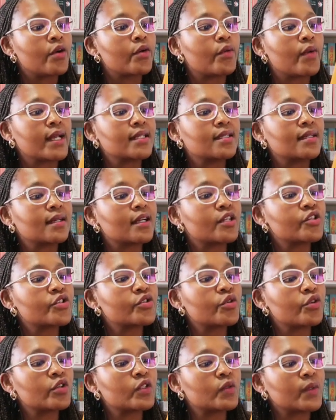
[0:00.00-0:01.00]
Writing
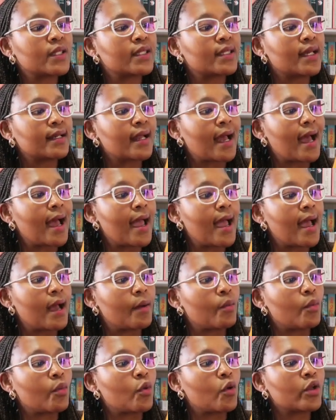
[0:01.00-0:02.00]
assures me that I
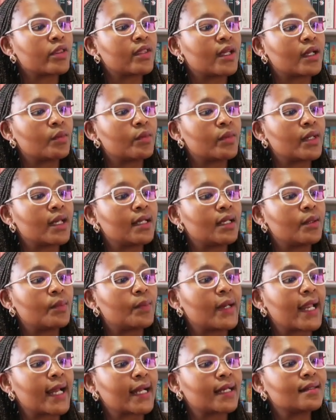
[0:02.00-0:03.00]
am more than merely
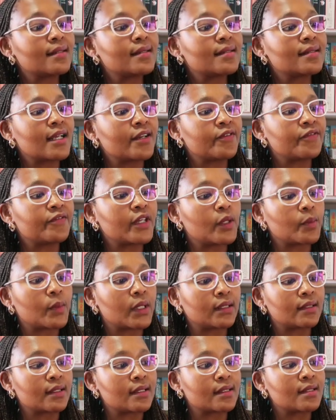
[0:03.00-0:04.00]
blackness and
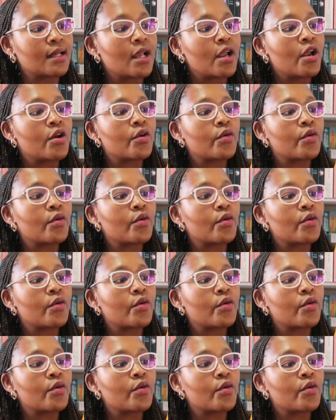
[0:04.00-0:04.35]
femaleness.